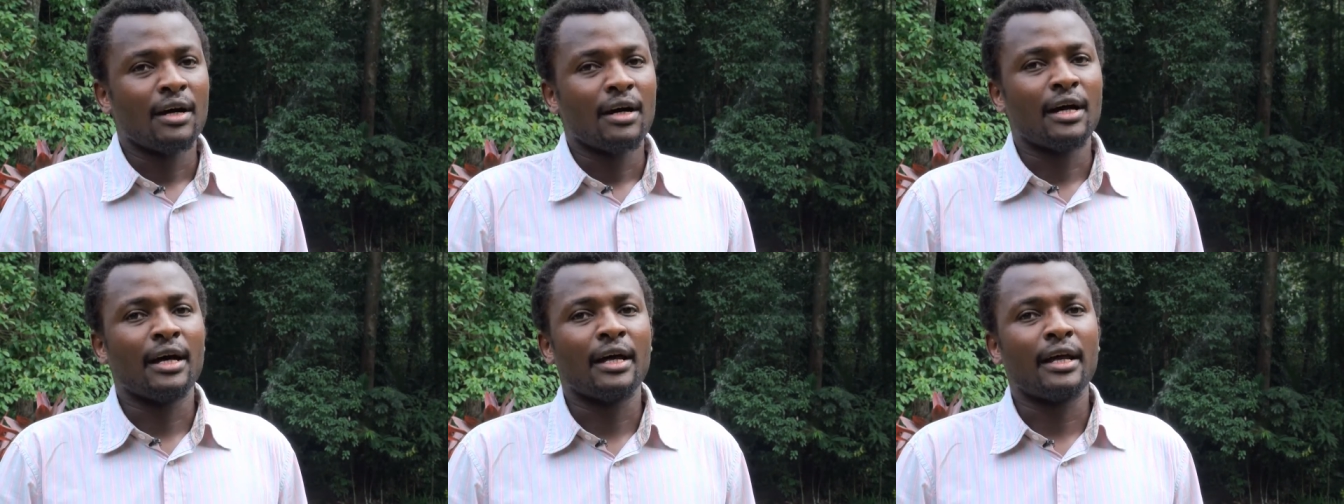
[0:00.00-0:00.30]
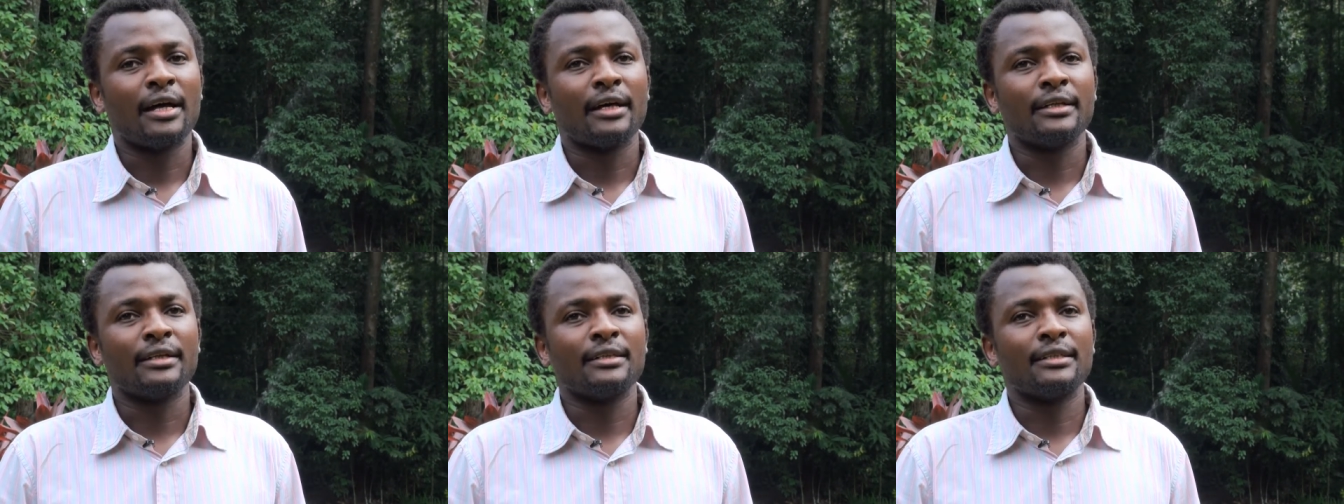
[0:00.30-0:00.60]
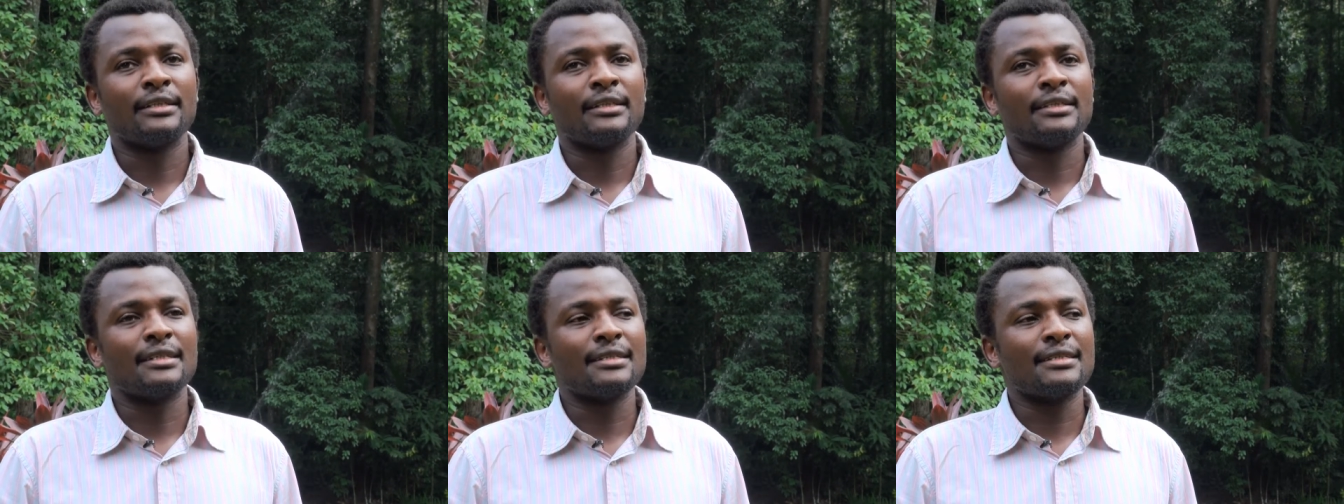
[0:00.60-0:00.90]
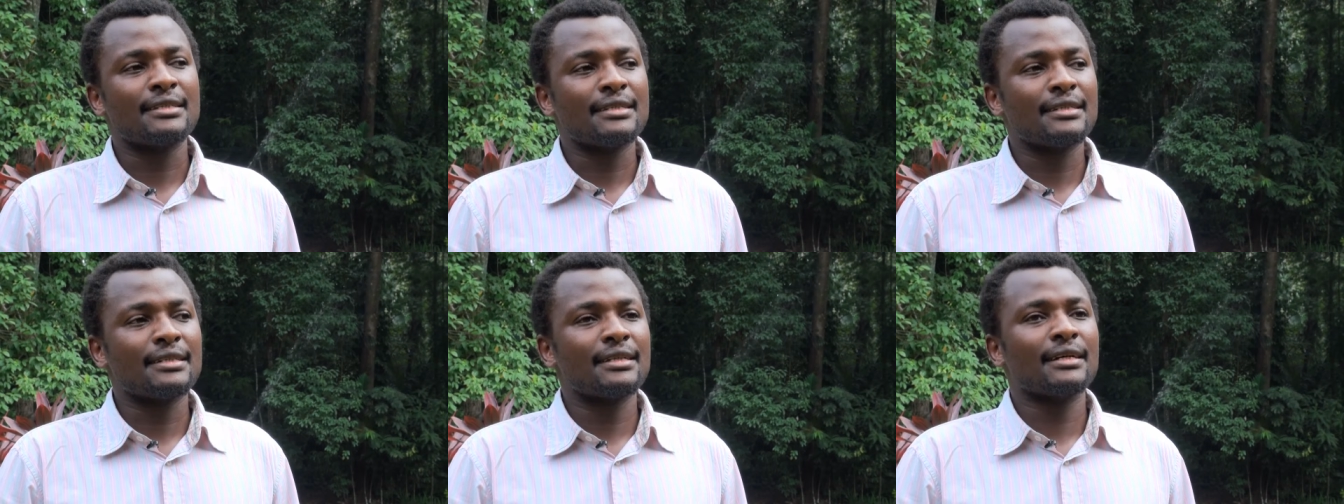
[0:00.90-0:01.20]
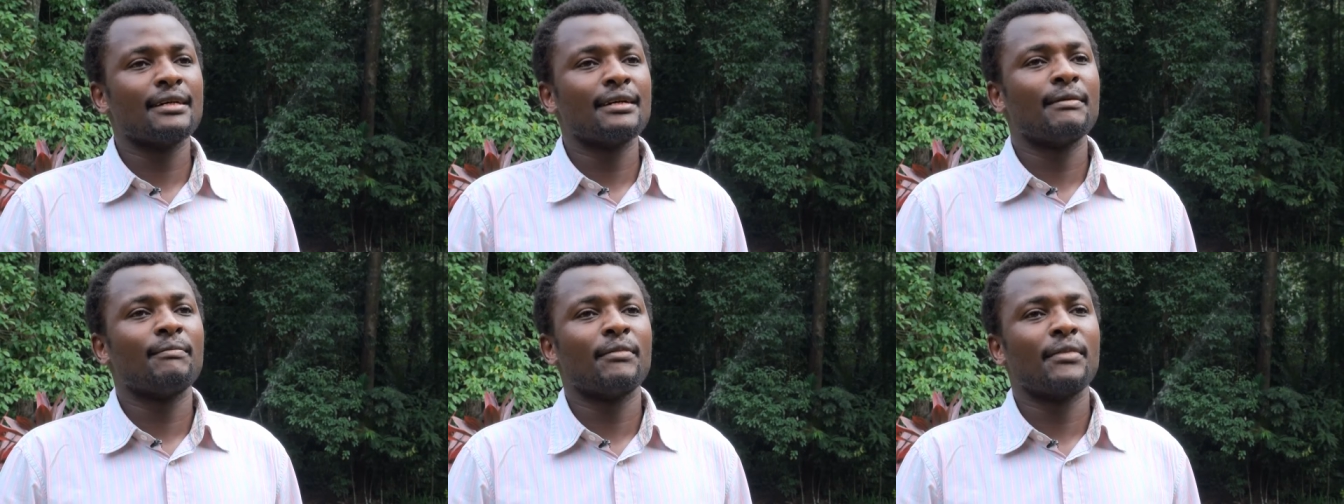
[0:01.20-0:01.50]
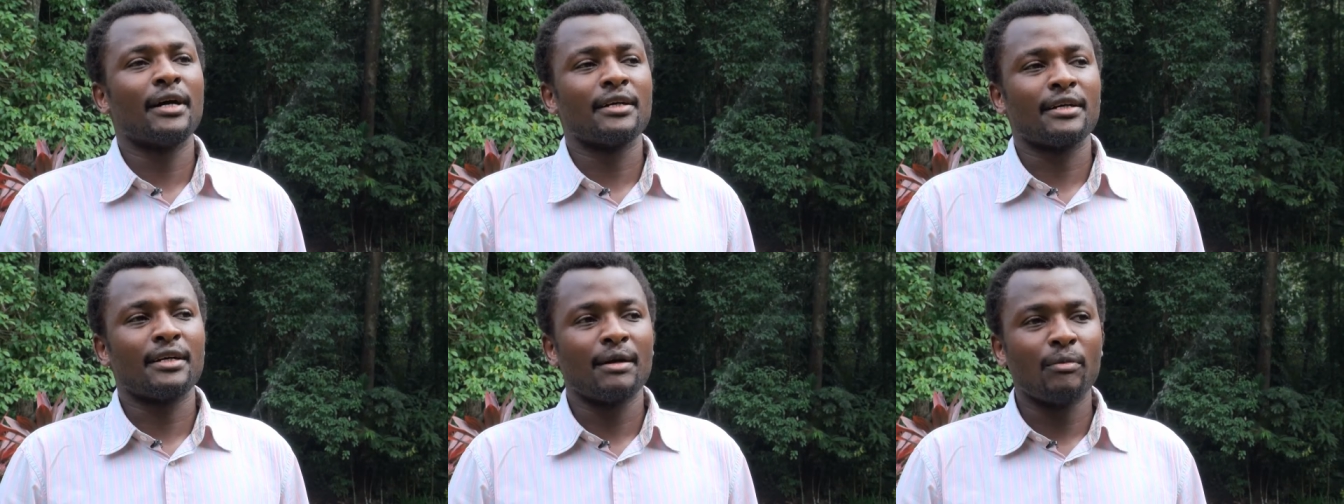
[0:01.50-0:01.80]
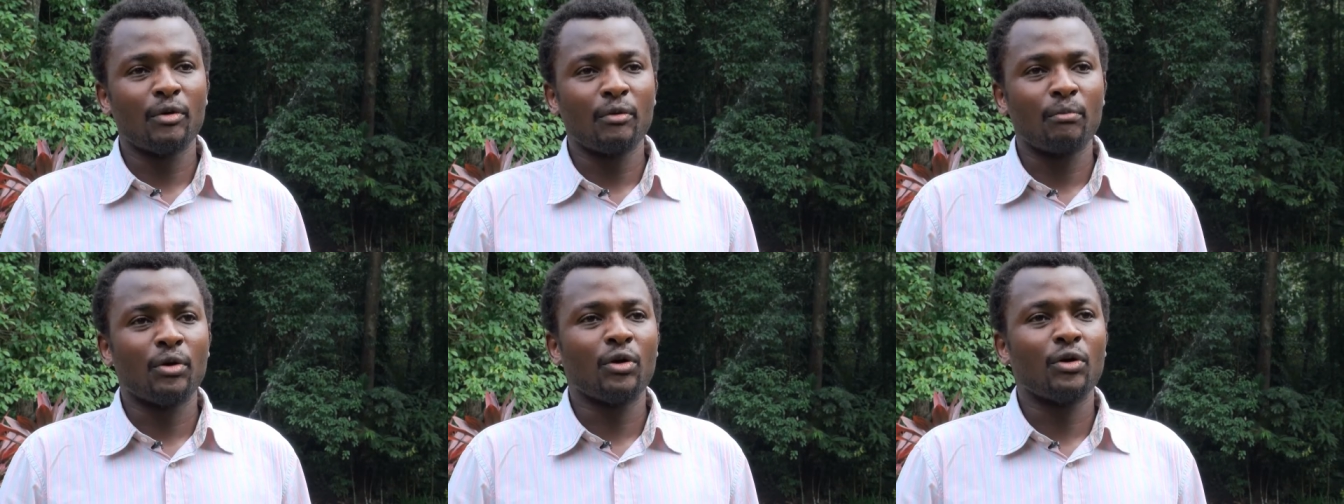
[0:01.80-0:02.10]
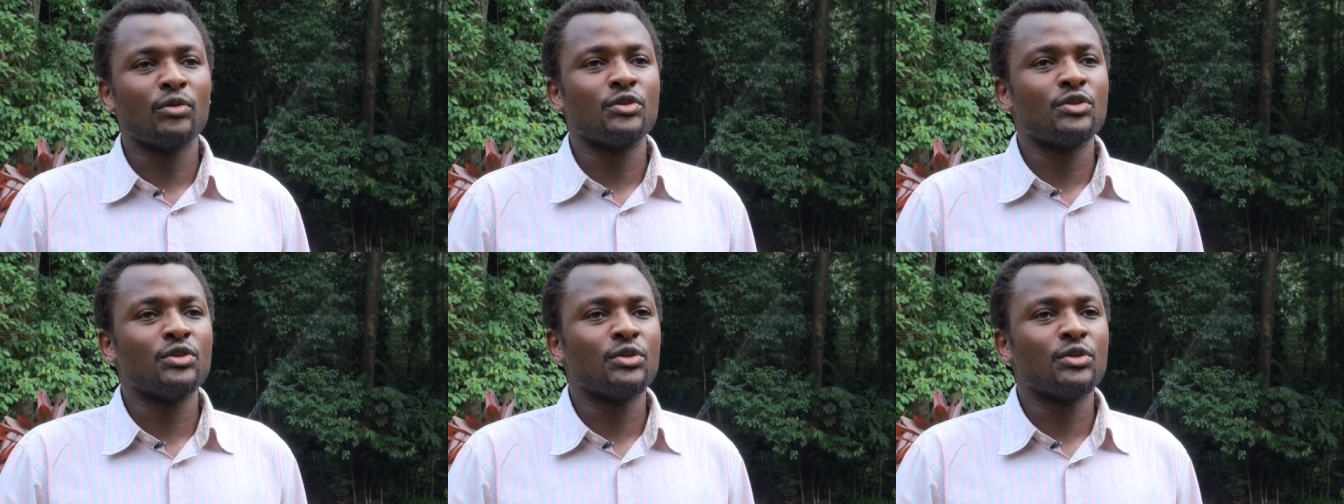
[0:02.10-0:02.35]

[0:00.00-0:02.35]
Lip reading: And this year I came on board